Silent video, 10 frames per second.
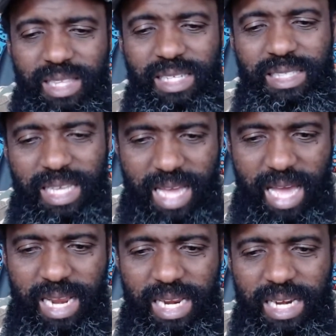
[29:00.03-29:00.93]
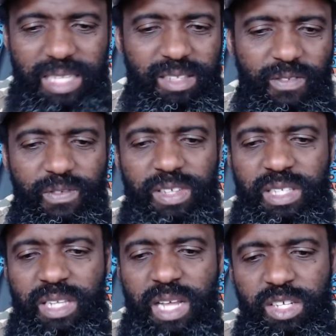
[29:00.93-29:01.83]
things in Canada. That's the first
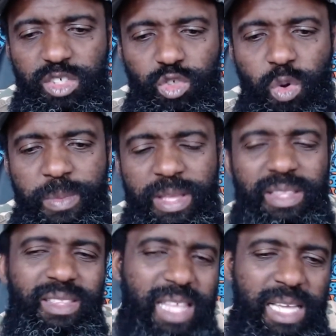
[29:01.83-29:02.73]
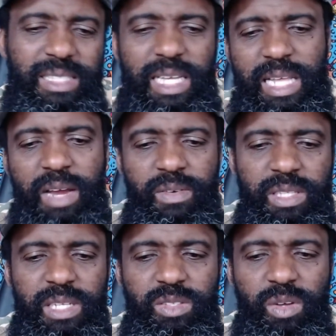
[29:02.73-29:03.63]
thing that they show me, things that are
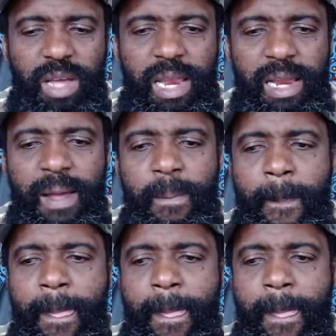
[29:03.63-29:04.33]
related to Canada.